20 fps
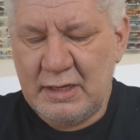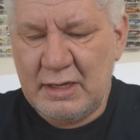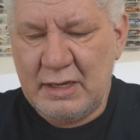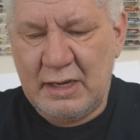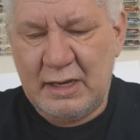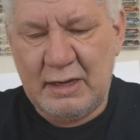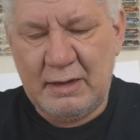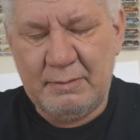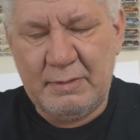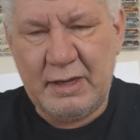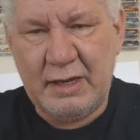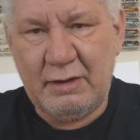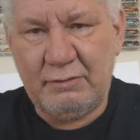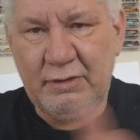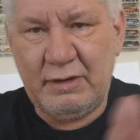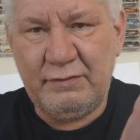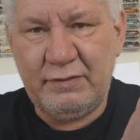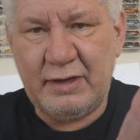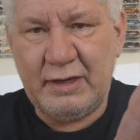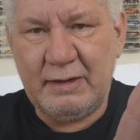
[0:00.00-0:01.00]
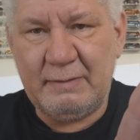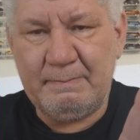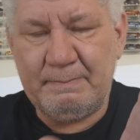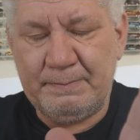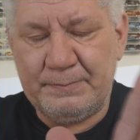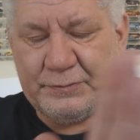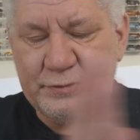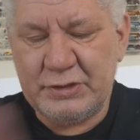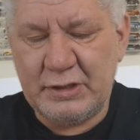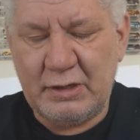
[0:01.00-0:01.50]
However,
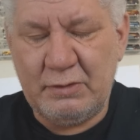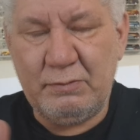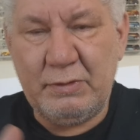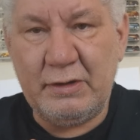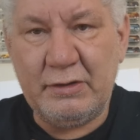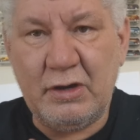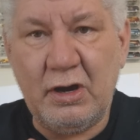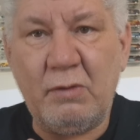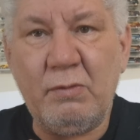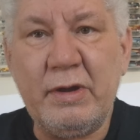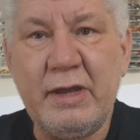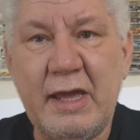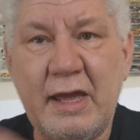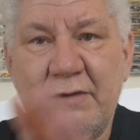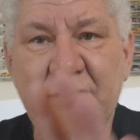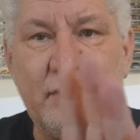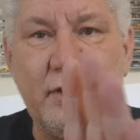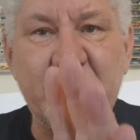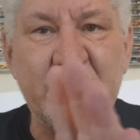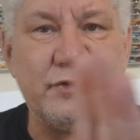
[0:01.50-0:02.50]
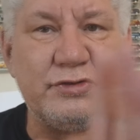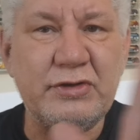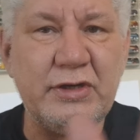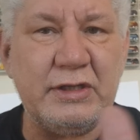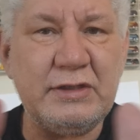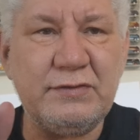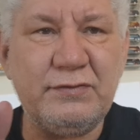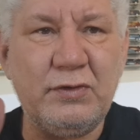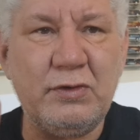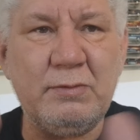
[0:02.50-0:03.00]
so we have got the
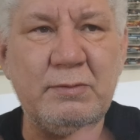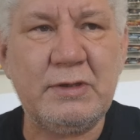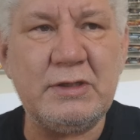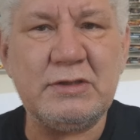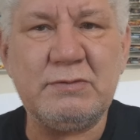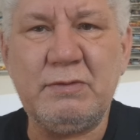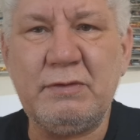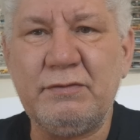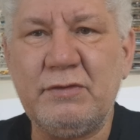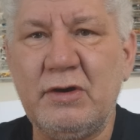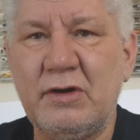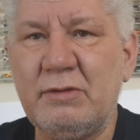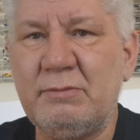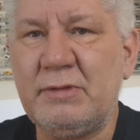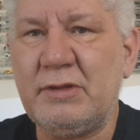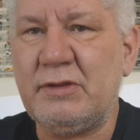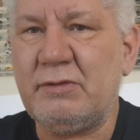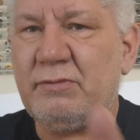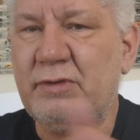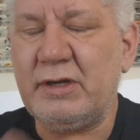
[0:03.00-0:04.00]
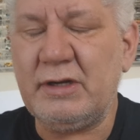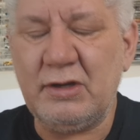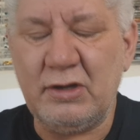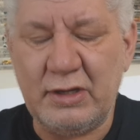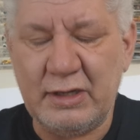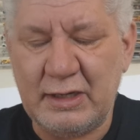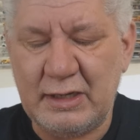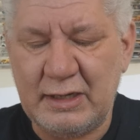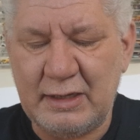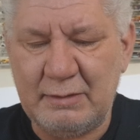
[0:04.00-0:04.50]
Transformers. We've got them in the Red
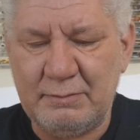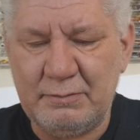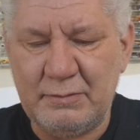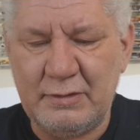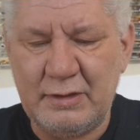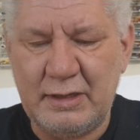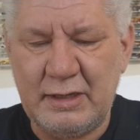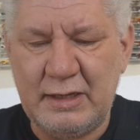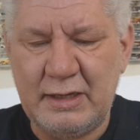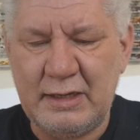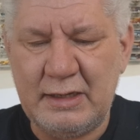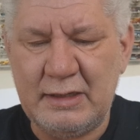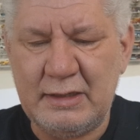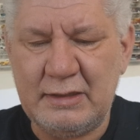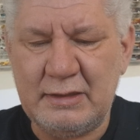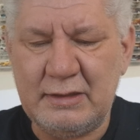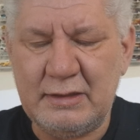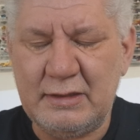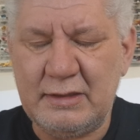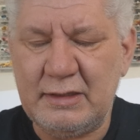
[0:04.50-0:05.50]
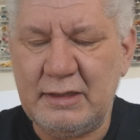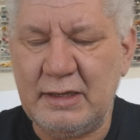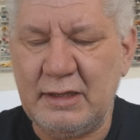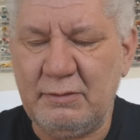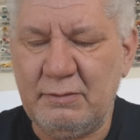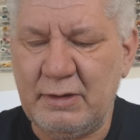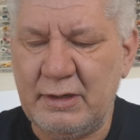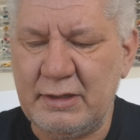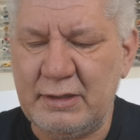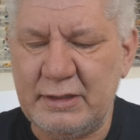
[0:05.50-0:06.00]
Line Club, and the other
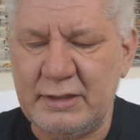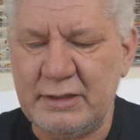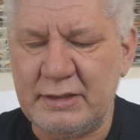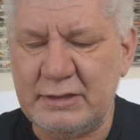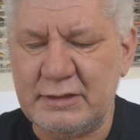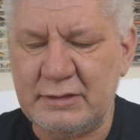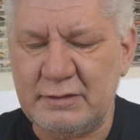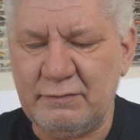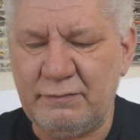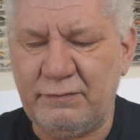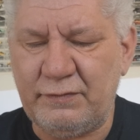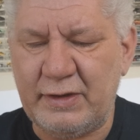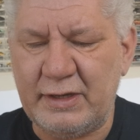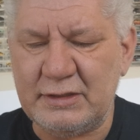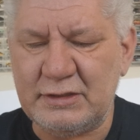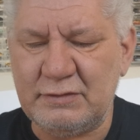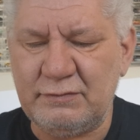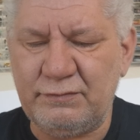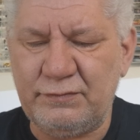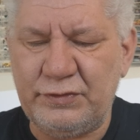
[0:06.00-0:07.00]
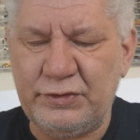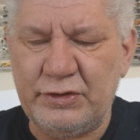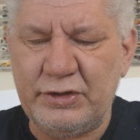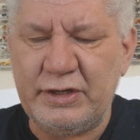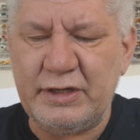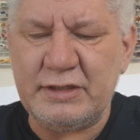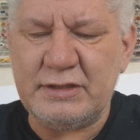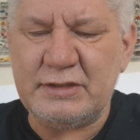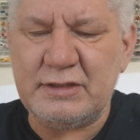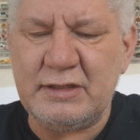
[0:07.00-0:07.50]
one is Fast and
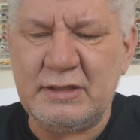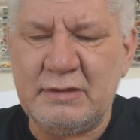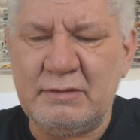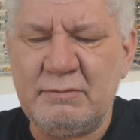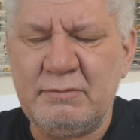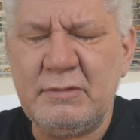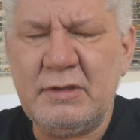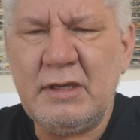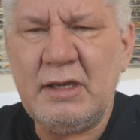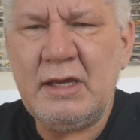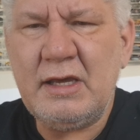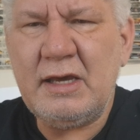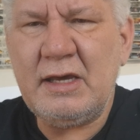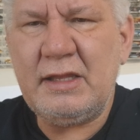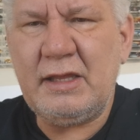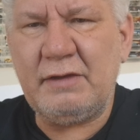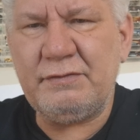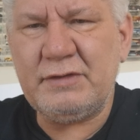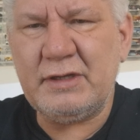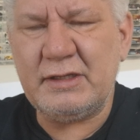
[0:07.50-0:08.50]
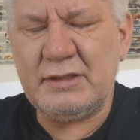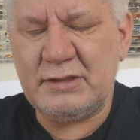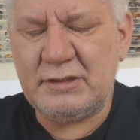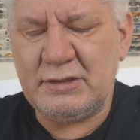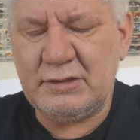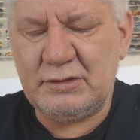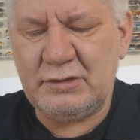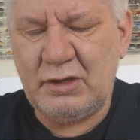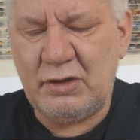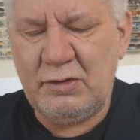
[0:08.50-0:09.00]
Furious. They've done
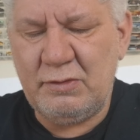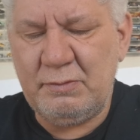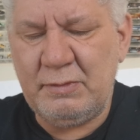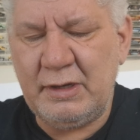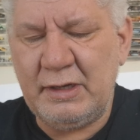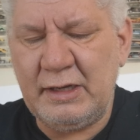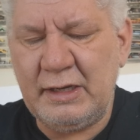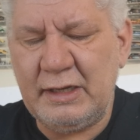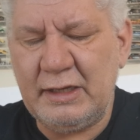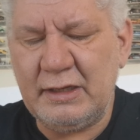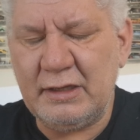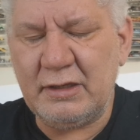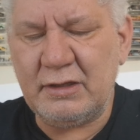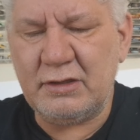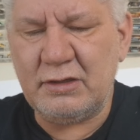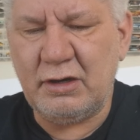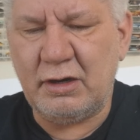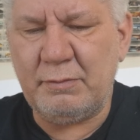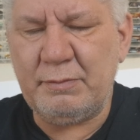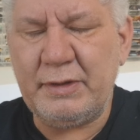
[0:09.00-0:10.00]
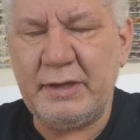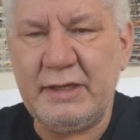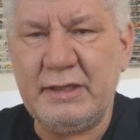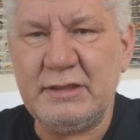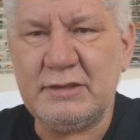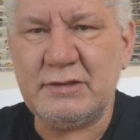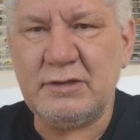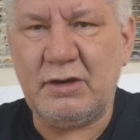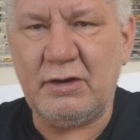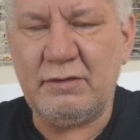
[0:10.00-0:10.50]
so many
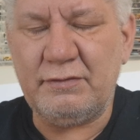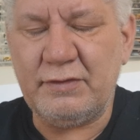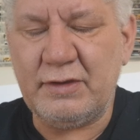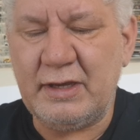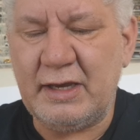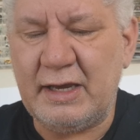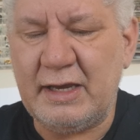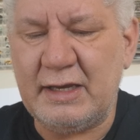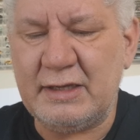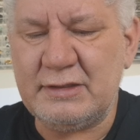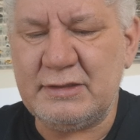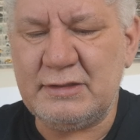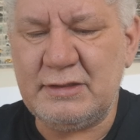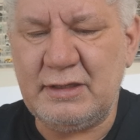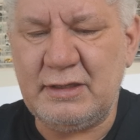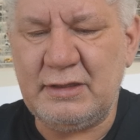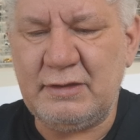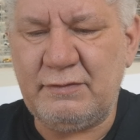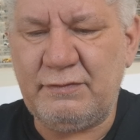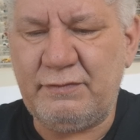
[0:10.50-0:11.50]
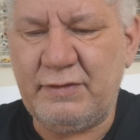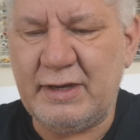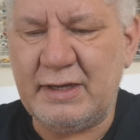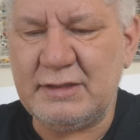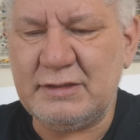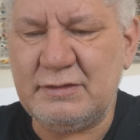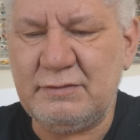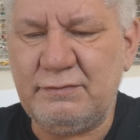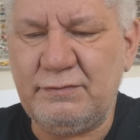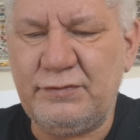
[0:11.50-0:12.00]
copies of cars in the
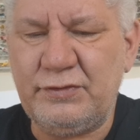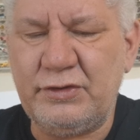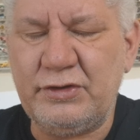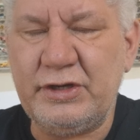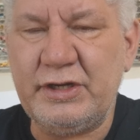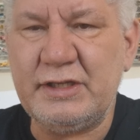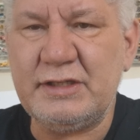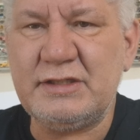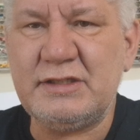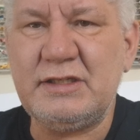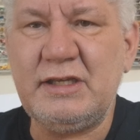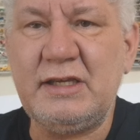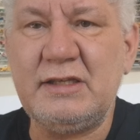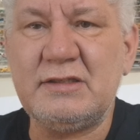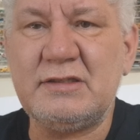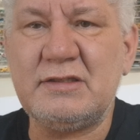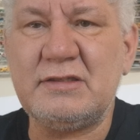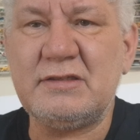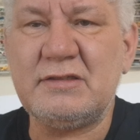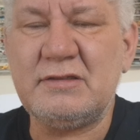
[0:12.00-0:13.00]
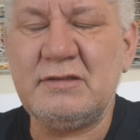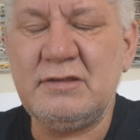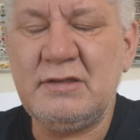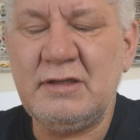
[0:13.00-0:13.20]
Fast and Furious sets.